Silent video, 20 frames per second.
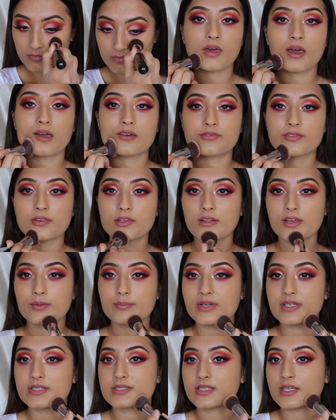I feel like
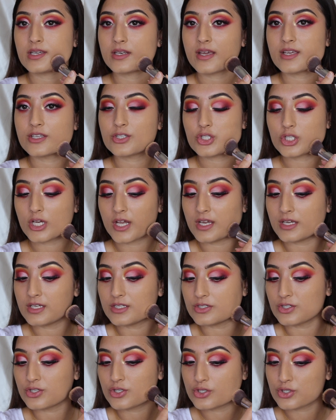my skin has
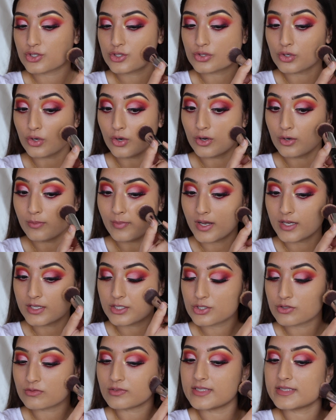changed so
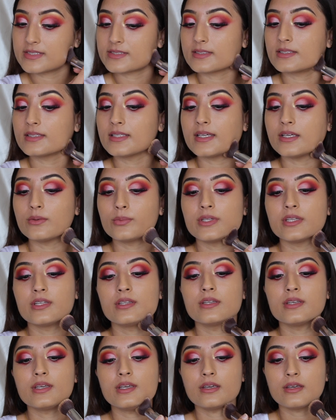much recently within
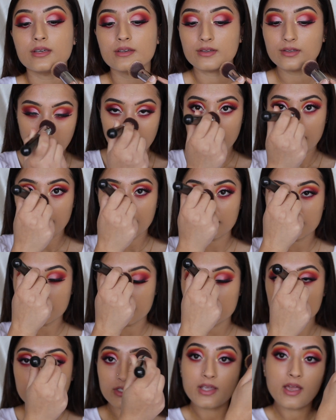the year. I
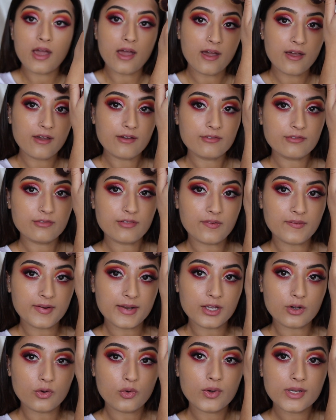usually have
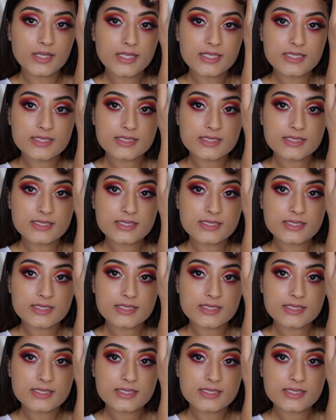very oily